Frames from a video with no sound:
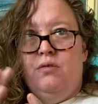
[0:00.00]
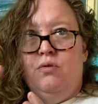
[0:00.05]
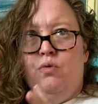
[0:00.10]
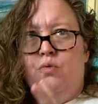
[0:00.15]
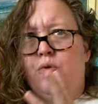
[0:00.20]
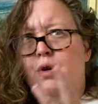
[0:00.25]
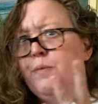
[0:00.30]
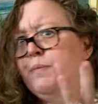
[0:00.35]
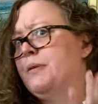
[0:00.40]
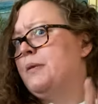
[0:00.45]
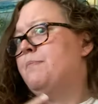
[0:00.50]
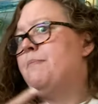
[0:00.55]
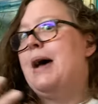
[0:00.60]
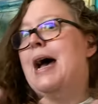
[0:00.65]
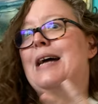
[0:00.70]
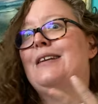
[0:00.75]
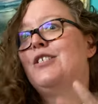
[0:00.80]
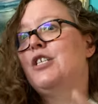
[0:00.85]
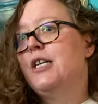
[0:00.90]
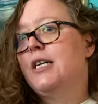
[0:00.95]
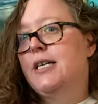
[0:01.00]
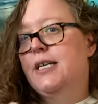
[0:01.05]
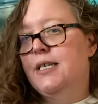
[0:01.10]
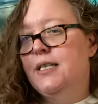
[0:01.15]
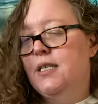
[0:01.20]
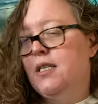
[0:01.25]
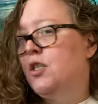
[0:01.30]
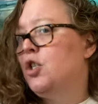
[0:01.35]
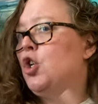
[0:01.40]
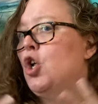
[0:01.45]
group's magic
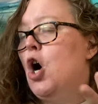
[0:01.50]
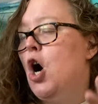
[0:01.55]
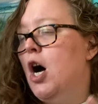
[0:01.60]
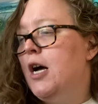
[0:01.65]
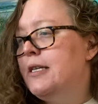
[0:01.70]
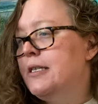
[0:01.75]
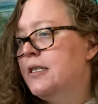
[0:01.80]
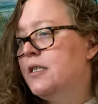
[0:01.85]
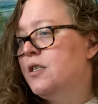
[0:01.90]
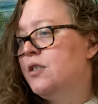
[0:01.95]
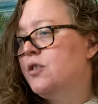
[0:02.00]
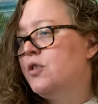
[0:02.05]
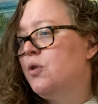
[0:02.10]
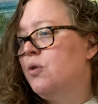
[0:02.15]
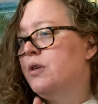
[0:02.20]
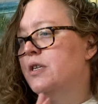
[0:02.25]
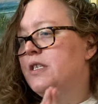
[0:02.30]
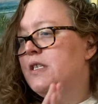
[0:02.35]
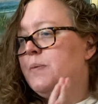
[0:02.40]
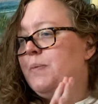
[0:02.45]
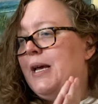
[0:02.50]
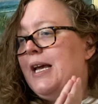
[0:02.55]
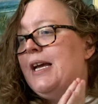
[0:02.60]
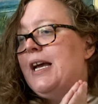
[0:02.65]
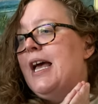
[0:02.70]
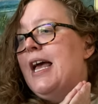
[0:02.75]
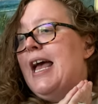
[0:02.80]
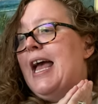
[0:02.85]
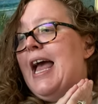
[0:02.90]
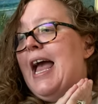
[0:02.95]
is lost, so to
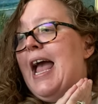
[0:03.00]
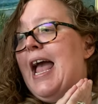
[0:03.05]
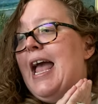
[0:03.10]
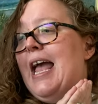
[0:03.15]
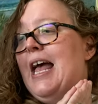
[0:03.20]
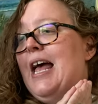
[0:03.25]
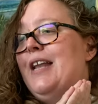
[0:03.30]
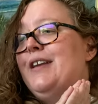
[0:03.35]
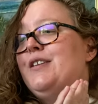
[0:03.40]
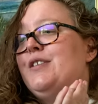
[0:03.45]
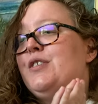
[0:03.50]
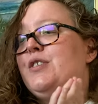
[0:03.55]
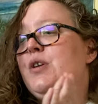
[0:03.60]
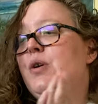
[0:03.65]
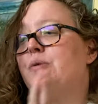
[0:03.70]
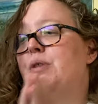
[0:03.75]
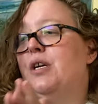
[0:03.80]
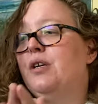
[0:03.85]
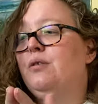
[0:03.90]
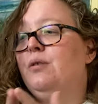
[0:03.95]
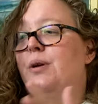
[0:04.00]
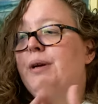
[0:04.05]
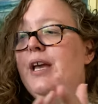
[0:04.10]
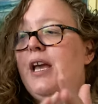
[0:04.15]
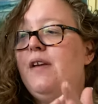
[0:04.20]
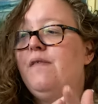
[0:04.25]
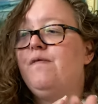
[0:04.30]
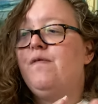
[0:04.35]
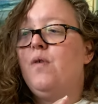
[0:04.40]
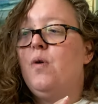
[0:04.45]
speak. And so they're
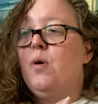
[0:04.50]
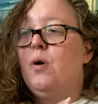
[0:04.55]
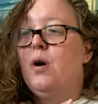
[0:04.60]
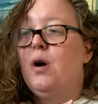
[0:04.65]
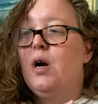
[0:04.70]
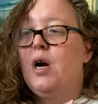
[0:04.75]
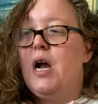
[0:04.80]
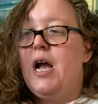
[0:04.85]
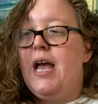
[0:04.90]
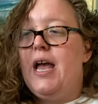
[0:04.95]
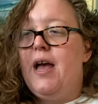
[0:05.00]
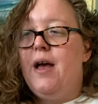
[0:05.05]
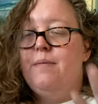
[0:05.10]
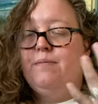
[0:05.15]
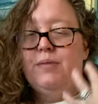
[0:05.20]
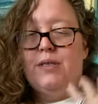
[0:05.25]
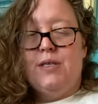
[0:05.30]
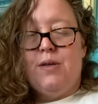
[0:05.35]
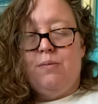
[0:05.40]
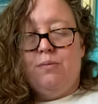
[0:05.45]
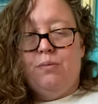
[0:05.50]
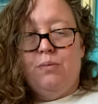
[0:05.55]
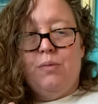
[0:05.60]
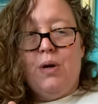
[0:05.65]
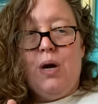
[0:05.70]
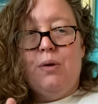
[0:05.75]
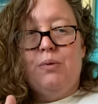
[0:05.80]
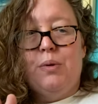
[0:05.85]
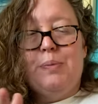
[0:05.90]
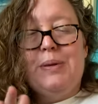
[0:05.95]
looking for
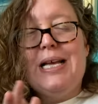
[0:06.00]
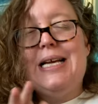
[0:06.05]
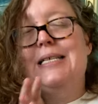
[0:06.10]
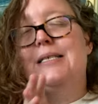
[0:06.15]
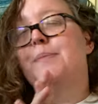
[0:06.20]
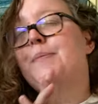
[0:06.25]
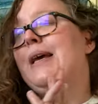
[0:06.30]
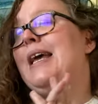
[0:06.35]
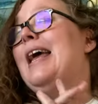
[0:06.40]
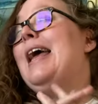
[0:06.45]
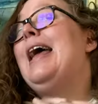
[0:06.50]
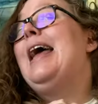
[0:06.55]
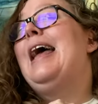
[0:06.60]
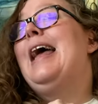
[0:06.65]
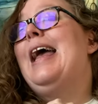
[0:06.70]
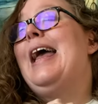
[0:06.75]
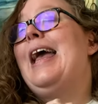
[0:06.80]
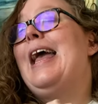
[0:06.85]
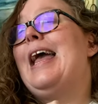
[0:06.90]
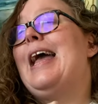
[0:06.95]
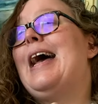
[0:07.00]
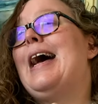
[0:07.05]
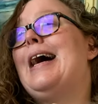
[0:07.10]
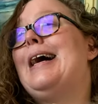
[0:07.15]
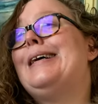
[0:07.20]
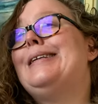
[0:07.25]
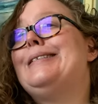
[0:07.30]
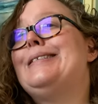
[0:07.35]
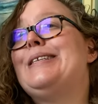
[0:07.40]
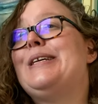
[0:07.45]
a replacement.
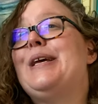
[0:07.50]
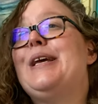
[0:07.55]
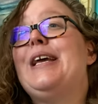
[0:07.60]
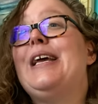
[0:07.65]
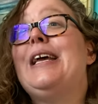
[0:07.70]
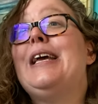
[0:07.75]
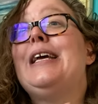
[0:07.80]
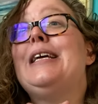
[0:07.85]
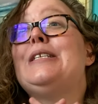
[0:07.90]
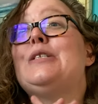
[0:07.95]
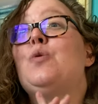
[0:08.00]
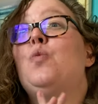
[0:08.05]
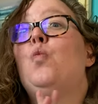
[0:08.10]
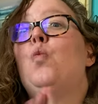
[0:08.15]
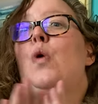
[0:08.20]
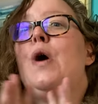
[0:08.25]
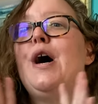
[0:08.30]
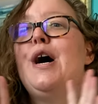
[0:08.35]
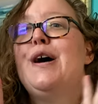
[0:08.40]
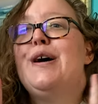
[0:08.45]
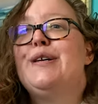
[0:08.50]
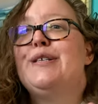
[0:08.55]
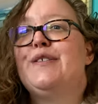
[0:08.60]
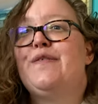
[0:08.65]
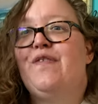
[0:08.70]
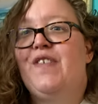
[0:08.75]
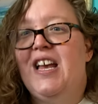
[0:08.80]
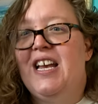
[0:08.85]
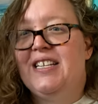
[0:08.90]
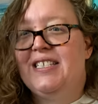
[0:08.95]
And it was
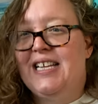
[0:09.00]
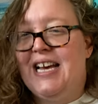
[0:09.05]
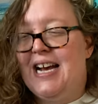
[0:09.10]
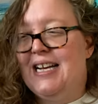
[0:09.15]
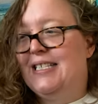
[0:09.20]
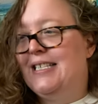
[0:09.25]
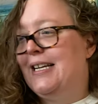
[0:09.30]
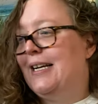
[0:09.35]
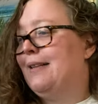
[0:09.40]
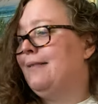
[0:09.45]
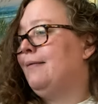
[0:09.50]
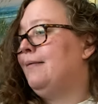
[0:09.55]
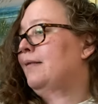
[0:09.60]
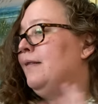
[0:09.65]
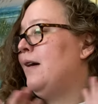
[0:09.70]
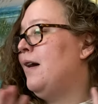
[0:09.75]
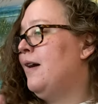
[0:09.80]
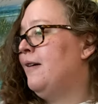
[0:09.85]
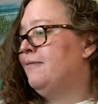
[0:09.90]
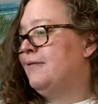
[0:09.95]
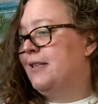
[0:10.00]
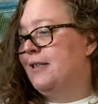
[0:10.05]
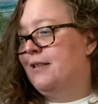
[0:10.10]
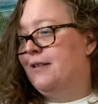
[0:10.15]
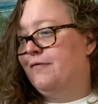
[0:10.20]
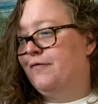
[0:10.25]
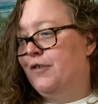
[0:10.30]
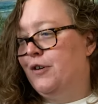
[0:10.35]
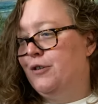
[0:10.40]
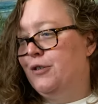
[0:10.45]
fantastic. Loved
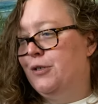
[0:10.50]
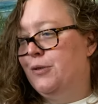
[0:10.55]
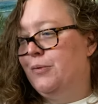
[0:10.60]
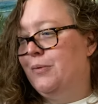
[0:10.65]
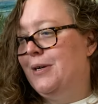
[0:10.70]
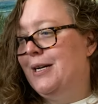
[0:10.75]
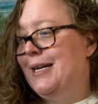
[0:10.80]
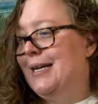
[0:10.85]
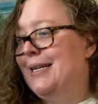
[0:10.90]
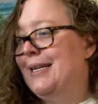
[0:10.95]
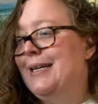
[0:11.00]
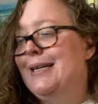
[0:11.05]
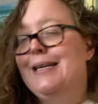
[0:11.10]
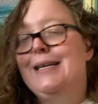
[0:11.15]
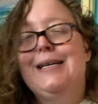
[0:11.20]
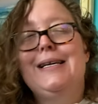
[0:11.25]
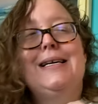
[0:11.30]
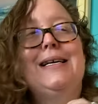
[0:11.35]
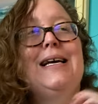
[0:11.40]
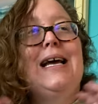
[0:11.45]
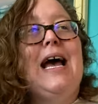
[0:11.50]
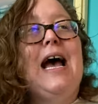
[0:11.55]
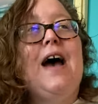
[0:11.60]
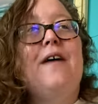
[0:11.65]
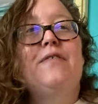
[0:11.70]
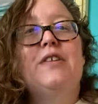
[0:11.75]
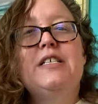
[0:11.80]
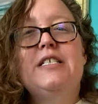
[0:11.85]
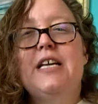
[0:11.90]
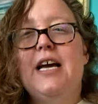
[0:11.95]
the first one.
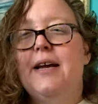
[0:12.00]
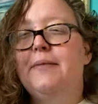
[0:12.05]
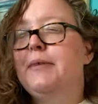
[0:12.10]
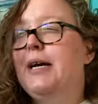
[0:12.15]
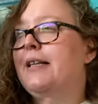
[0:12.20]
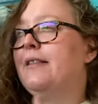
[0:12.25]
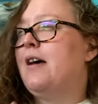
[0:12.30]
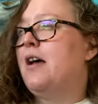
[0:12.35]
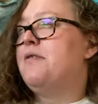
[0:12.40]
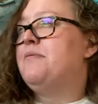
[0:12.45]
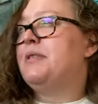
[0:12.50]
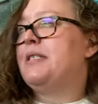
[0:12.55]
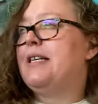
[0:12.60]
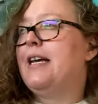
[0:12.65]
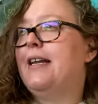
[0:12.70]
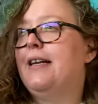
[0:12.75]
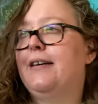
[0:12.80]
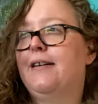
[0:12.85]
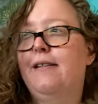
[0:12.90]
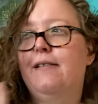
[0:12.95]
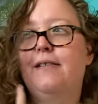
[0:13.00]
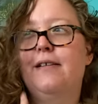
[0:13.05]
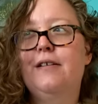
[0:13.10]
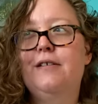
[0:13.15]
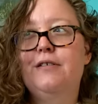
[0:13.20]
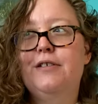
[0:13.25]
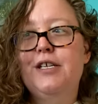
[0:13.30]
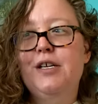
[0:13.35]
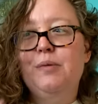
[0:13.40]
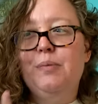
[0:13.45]
Every time I thought it was getting a
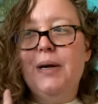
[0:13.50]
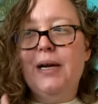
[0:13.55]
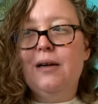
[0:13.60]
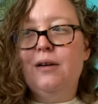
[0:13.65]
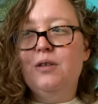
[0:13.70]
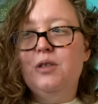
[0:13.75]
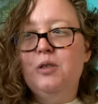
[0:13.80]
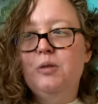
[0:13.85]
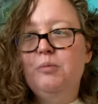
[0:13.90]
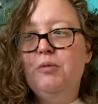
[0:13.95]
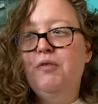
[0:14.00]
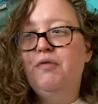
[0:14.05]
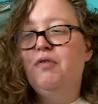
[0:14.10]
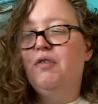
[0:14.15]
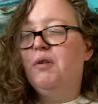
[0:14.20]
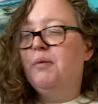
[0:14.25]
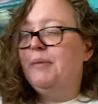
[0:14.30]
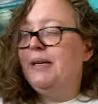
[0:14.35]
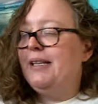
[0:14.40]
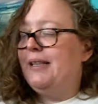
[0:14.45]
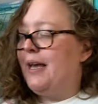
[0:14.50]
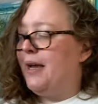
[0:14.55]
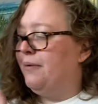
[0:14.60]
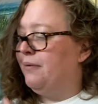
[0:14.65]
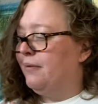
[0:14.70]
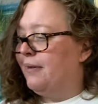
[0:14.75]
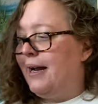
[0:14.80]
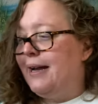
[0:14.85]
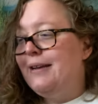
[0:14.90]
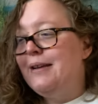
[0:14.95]
little too paranormal for me, they
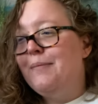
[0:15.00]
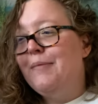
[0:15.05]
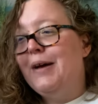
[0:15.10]
reined it